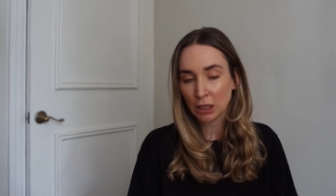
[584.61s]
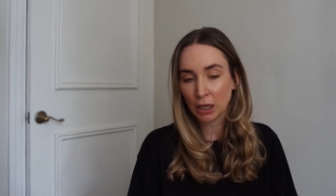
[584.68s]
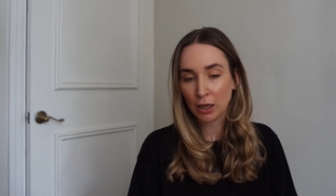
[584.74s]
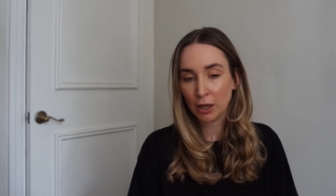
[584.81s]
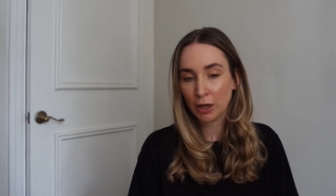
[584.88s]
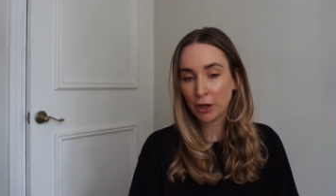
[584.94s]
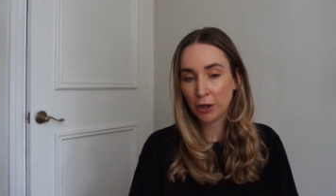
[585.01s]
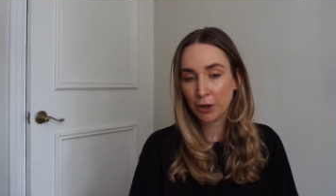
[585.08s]

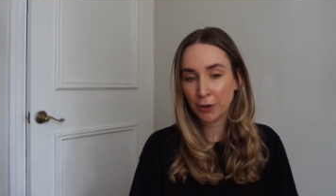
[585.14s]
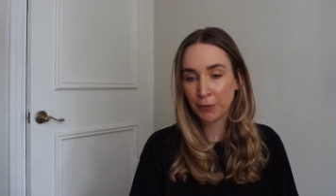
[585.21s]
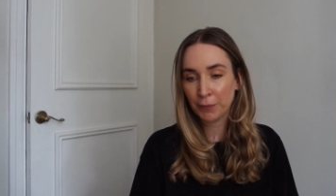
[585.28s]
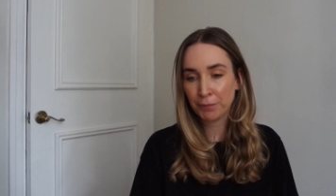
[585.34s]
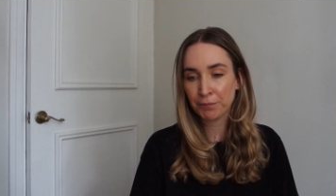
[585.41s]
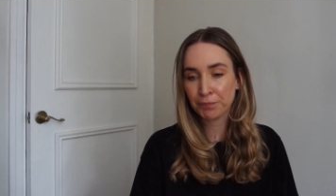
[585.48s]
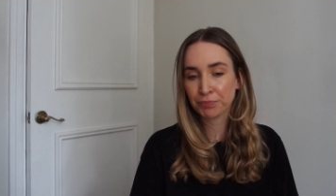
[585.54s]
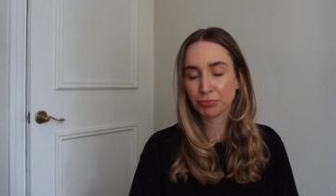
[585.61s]

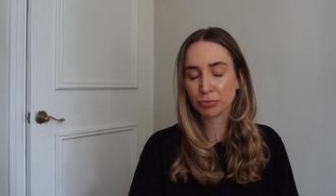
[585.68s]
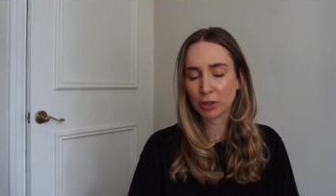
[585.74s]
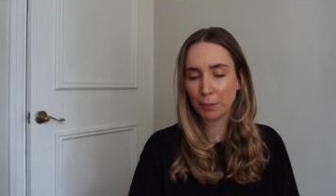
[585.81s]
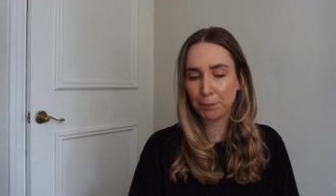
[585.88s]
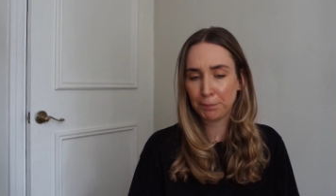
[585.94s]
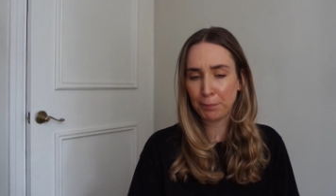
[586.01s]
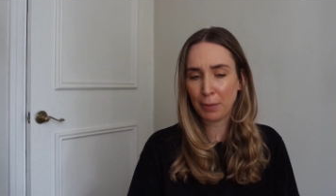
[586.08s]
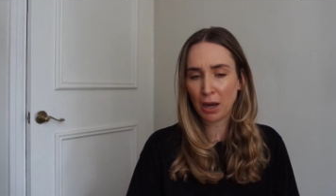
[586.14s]

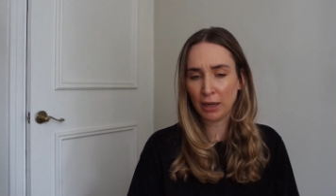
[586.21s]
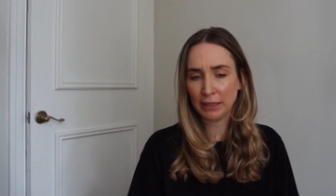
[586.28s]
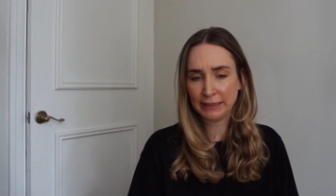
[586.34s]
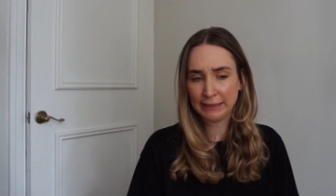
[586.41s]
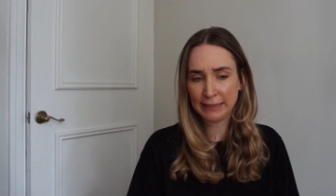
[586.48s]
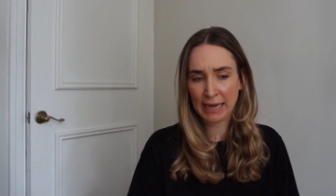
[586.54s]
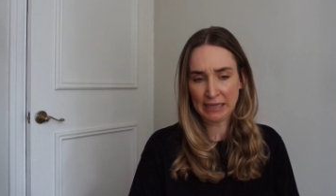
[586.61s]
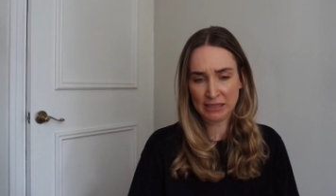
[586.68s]
But
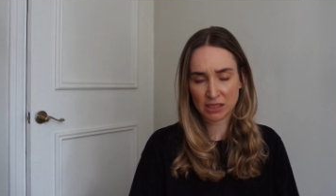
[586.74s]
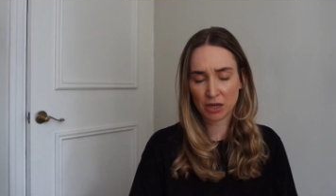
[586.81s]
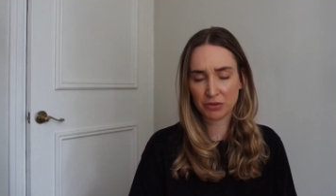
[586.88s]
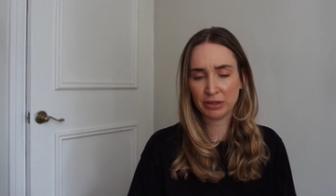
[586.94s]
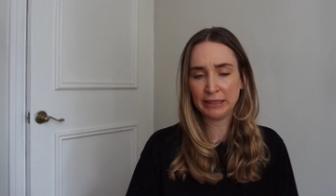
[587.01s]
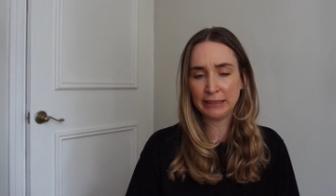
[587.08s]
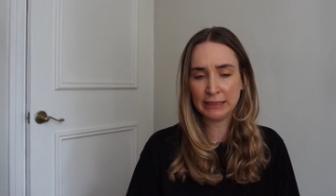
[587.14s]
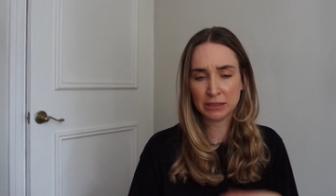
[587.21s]
yes, I
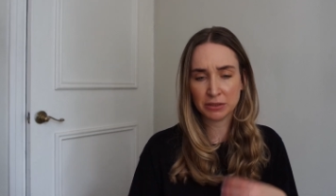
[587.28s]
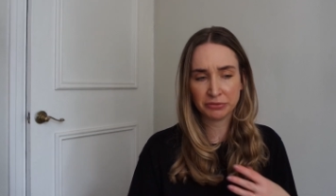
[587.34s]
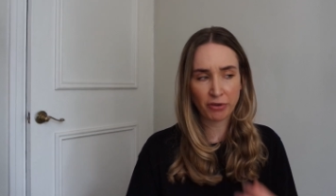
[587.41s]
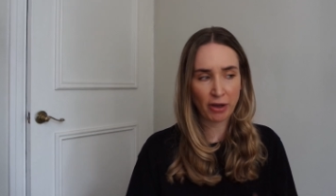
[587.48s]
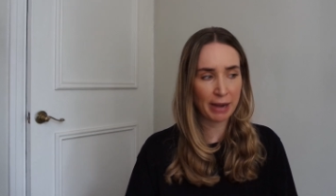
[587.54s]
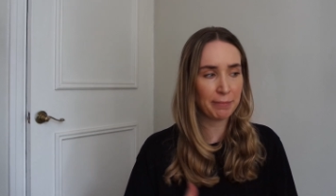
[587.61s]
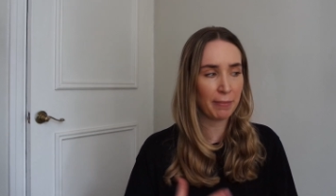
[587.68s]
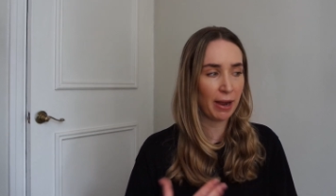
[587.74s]
really need to
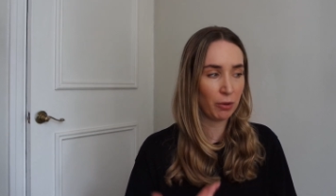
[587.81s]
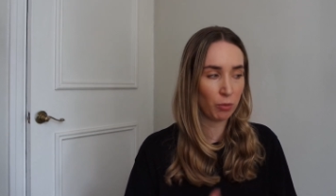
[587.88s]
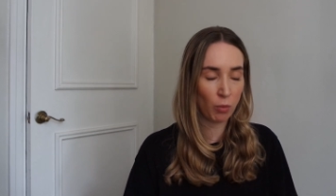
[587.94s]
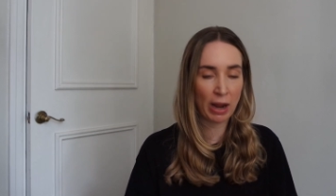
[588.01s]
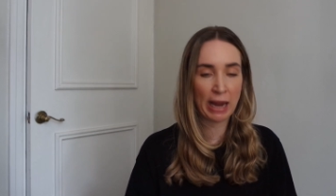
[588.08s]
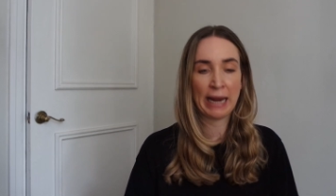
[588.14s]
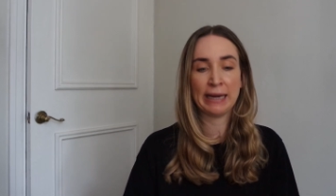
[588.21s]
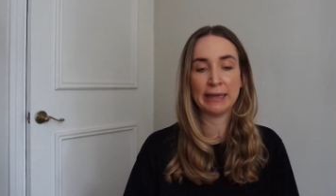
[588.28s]
find my
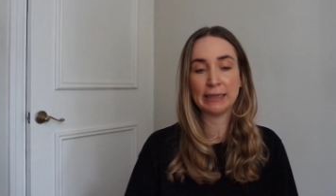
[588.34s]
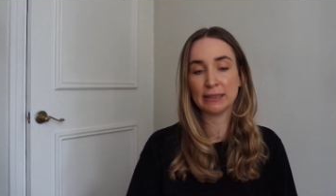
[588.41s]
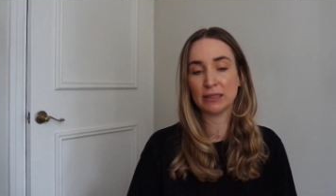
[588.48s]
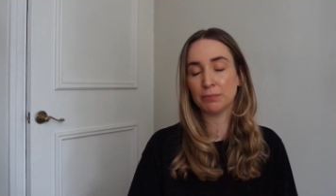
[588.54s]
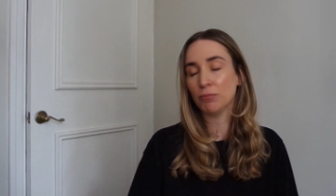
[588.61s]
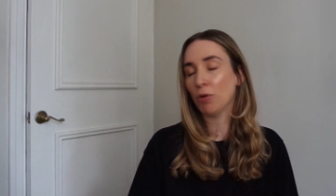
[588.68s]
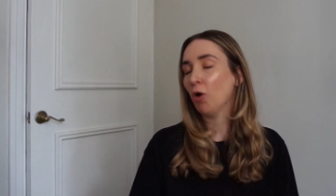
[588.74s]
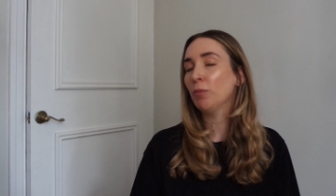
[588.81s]
way, and at
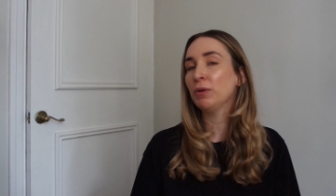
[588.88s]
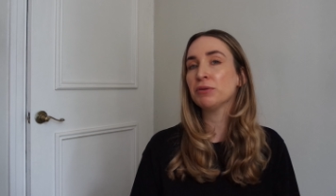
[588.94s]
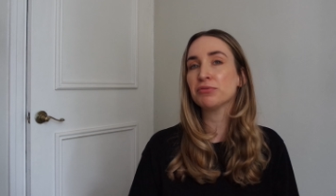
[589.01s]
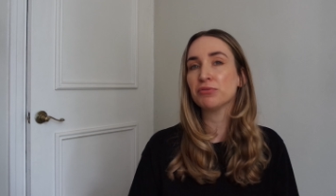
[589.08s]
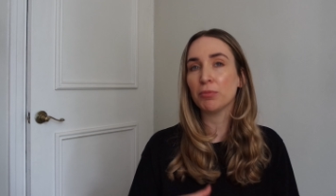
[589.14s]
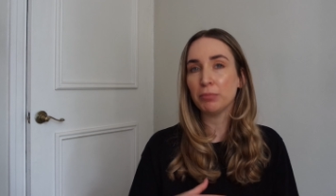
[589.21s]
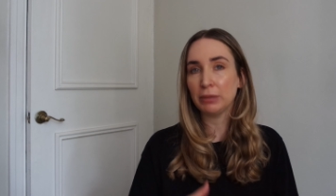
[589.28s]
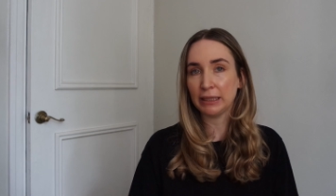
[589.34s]
the moment
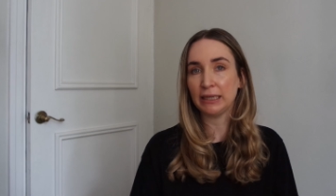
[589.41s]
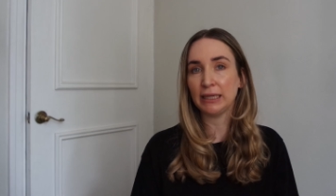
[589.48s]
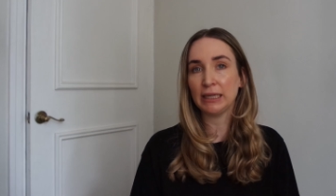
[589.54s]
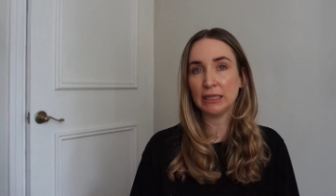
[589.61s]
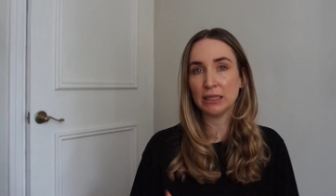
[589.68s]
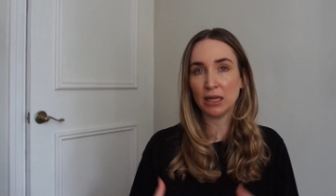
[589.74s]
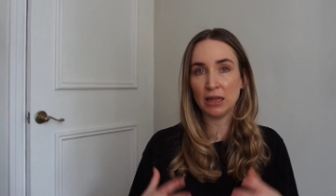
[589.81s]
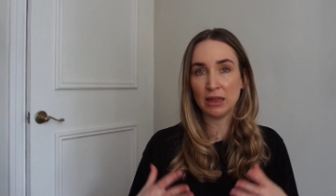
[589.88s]
for
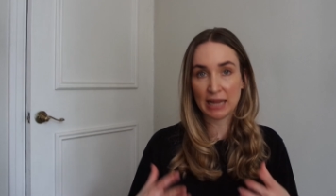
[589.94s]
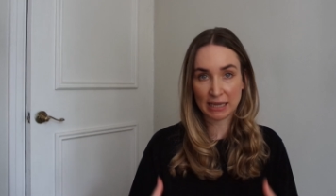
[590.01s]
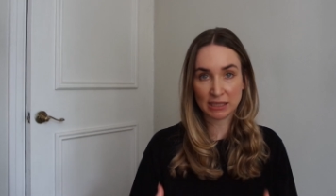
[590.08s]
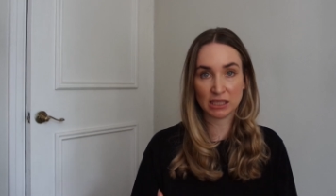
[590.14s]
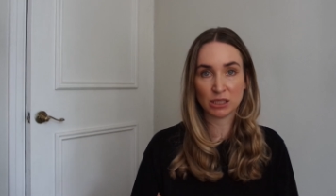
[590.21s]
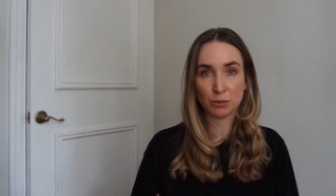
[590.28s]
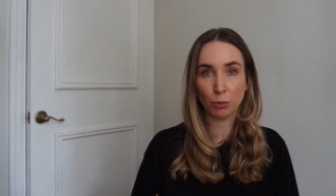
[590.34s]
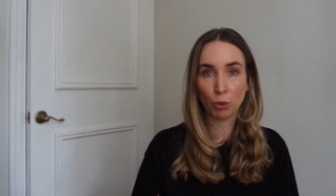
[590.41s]
me,
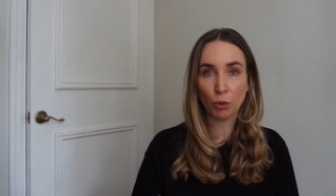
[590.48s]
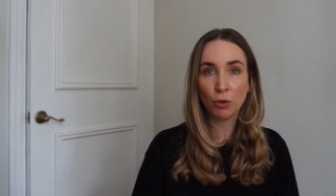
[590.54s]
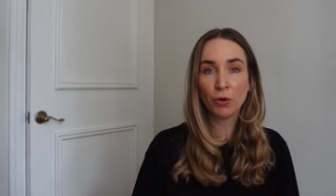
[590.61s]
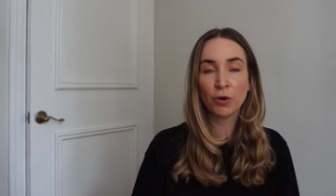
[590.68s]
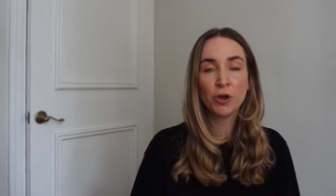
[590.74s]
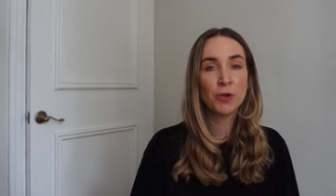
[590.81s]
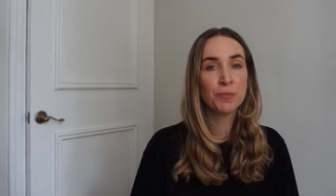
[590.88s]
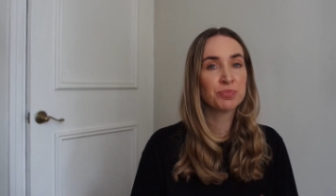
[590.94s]
less is
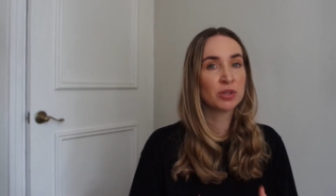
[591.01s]
more.